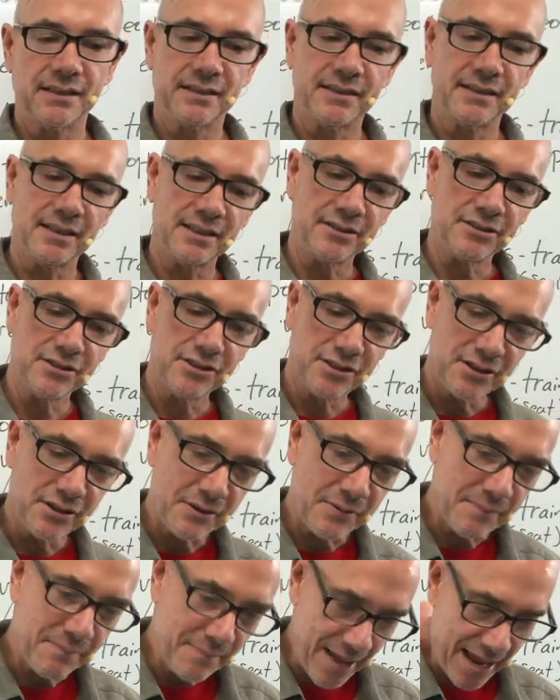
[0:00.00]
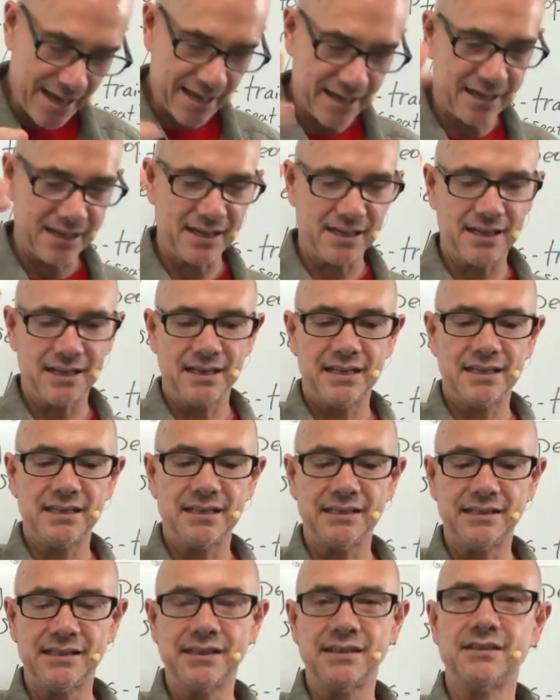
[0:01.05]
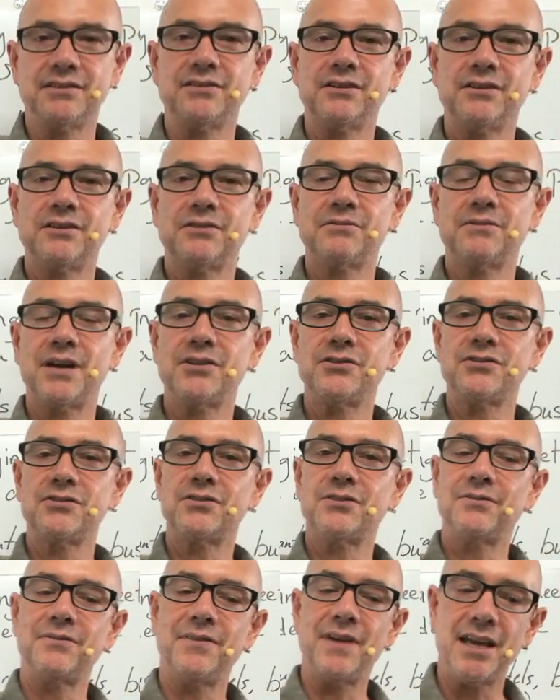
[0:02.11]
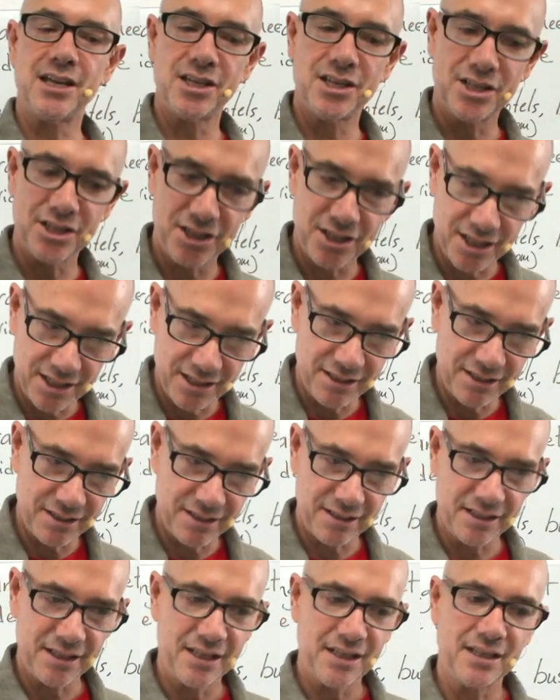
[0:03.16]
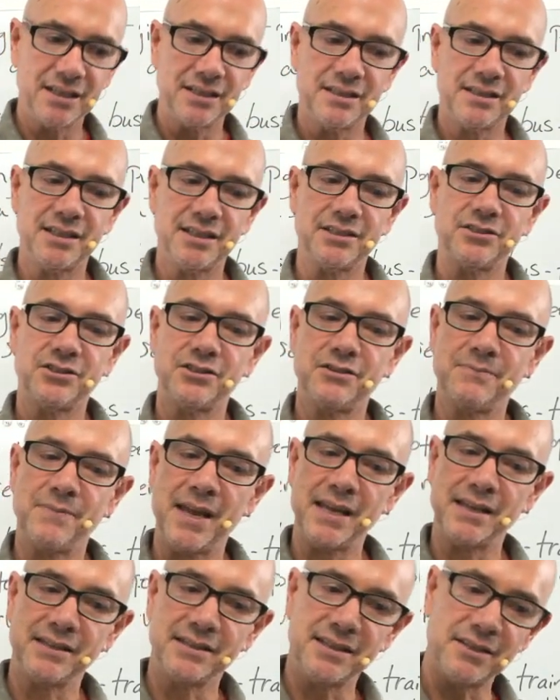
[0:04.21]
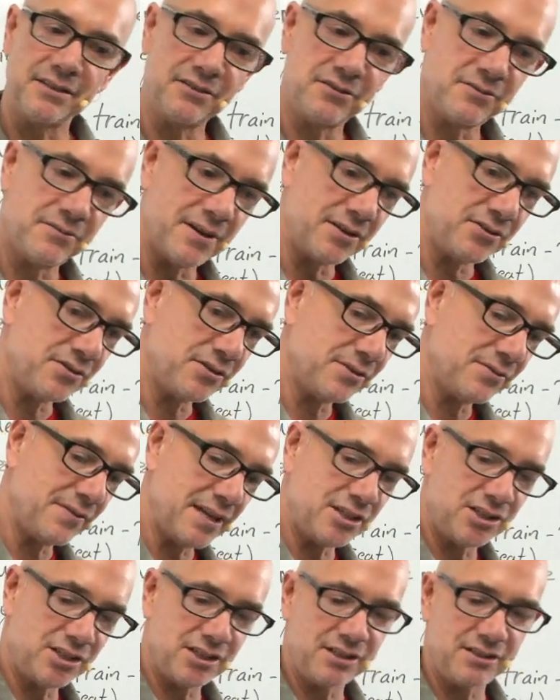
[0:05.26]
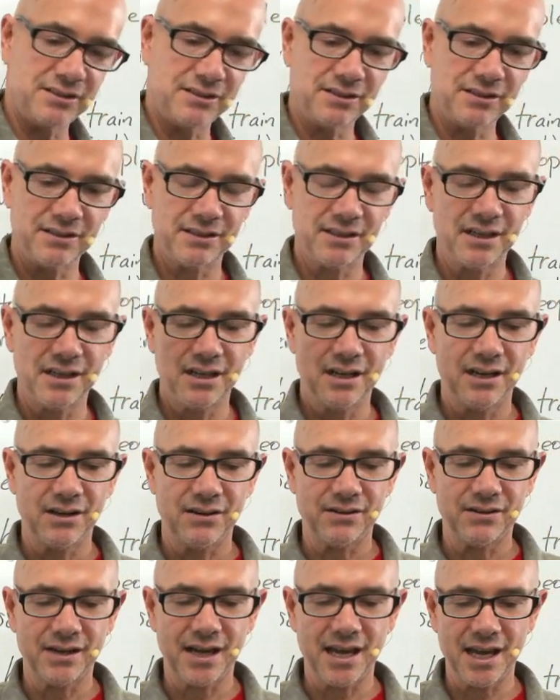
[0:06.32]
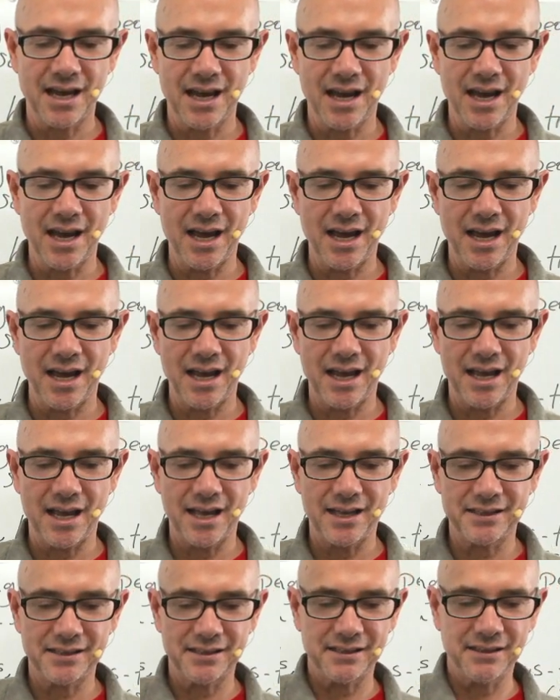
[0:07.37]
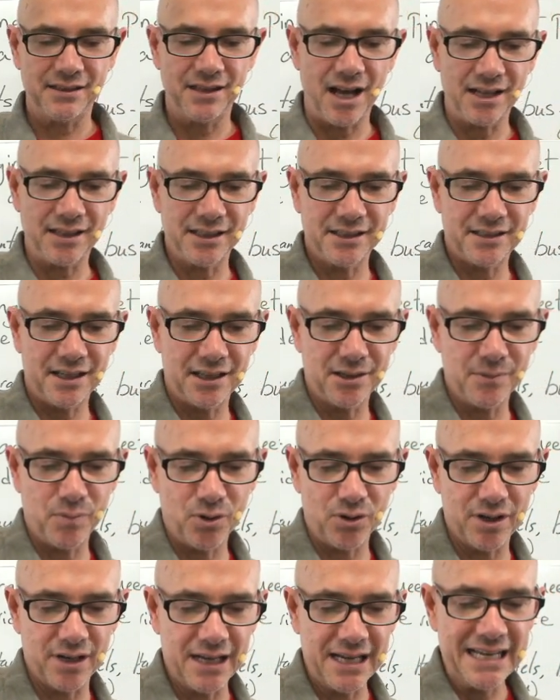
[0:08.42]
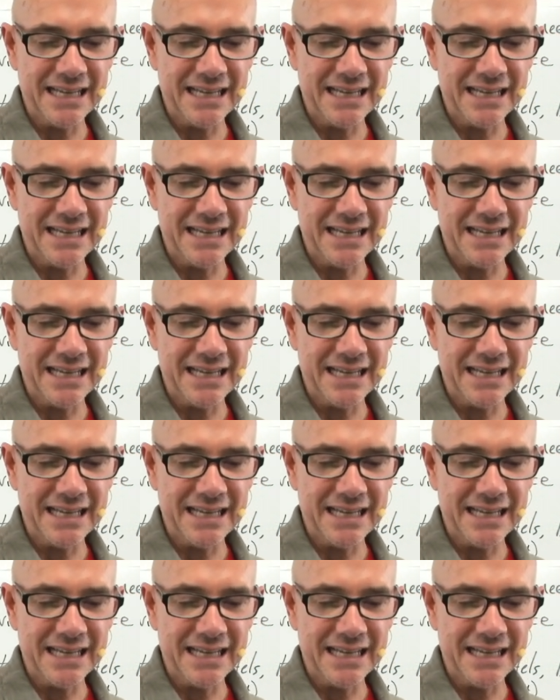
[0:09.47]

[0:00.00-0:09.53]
Did you make dinner reservations? Did you make dinner reservations? Okay, Lolly's on the board.